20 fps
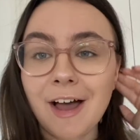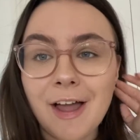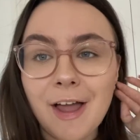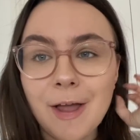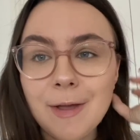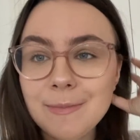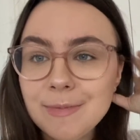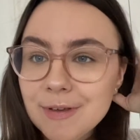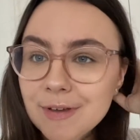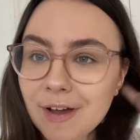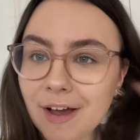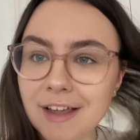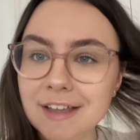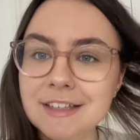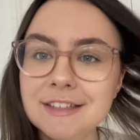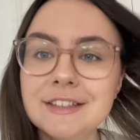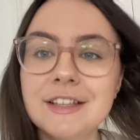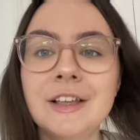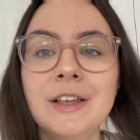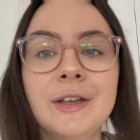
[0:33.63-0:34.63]
I hope you
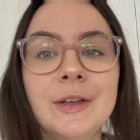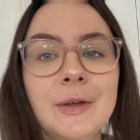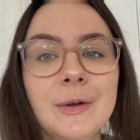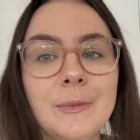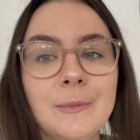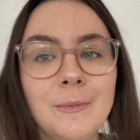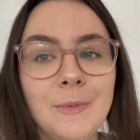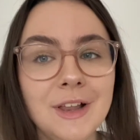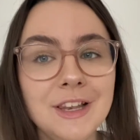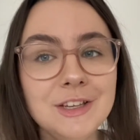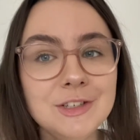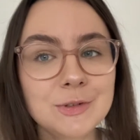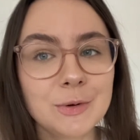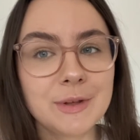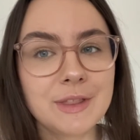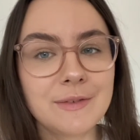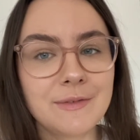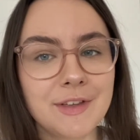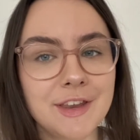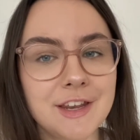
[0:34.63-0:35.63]
guys will enjoy
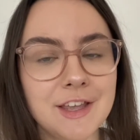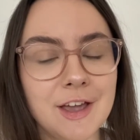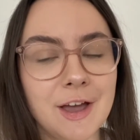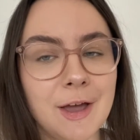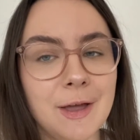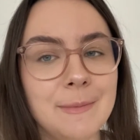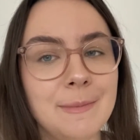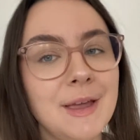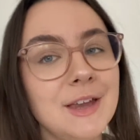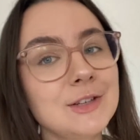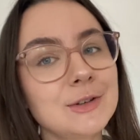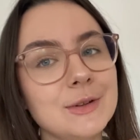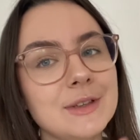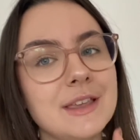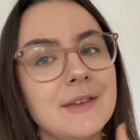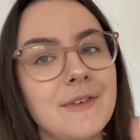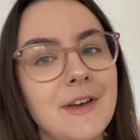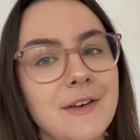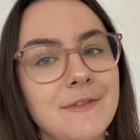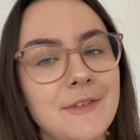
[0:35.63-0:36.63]
the video. Make sure you
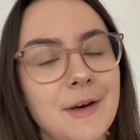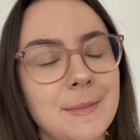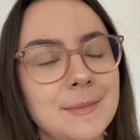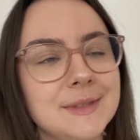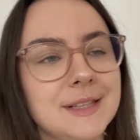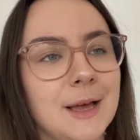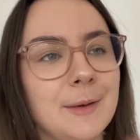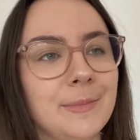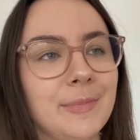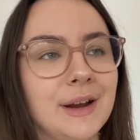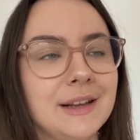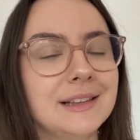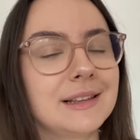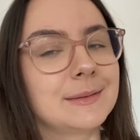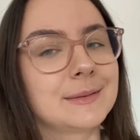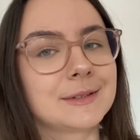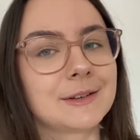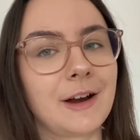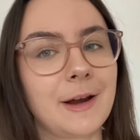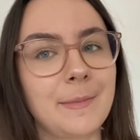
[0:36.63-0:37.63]
give it a thumbs up, press the
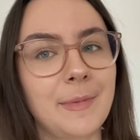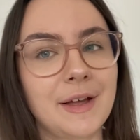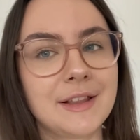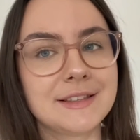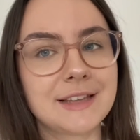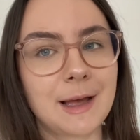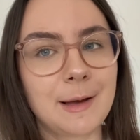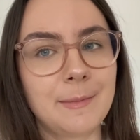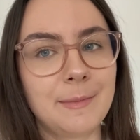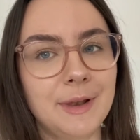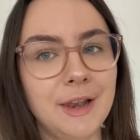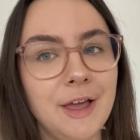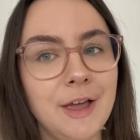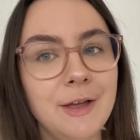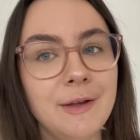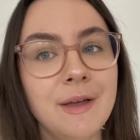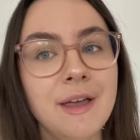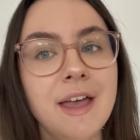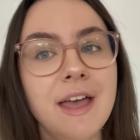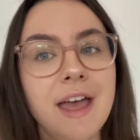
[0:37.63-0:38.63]
subscribe button down
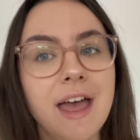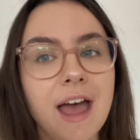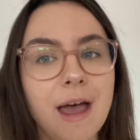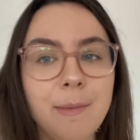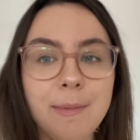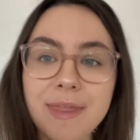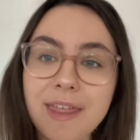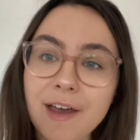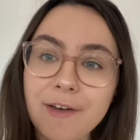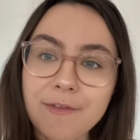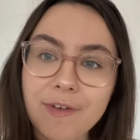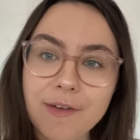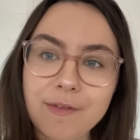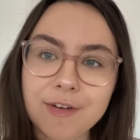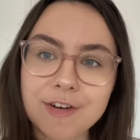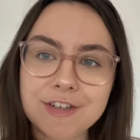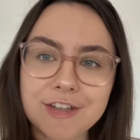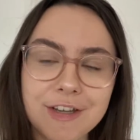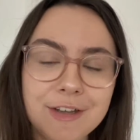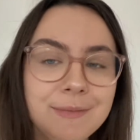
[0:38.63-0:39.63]
below, and without further
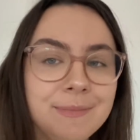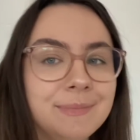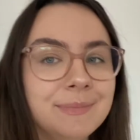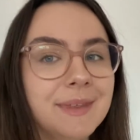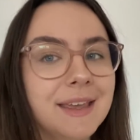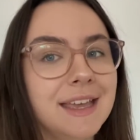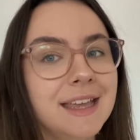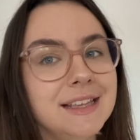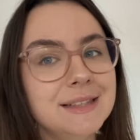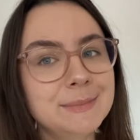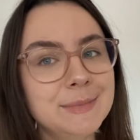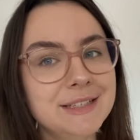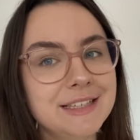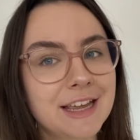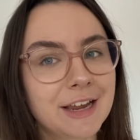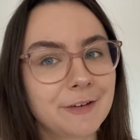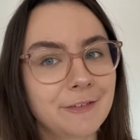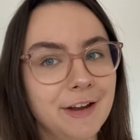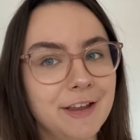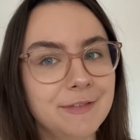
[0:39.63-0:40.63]
ado, here's me
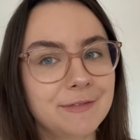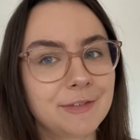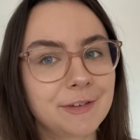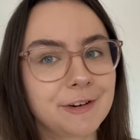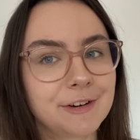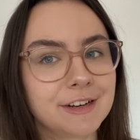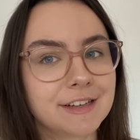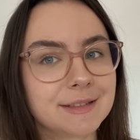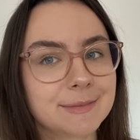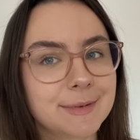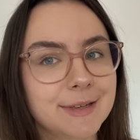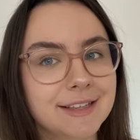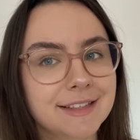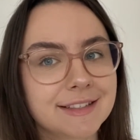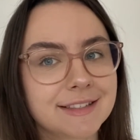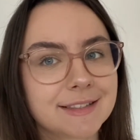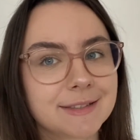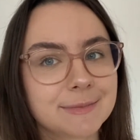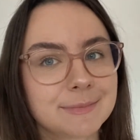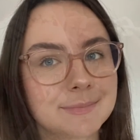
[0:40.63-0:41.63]
decorating for
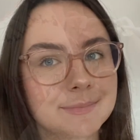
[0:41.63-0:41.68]
Christmas.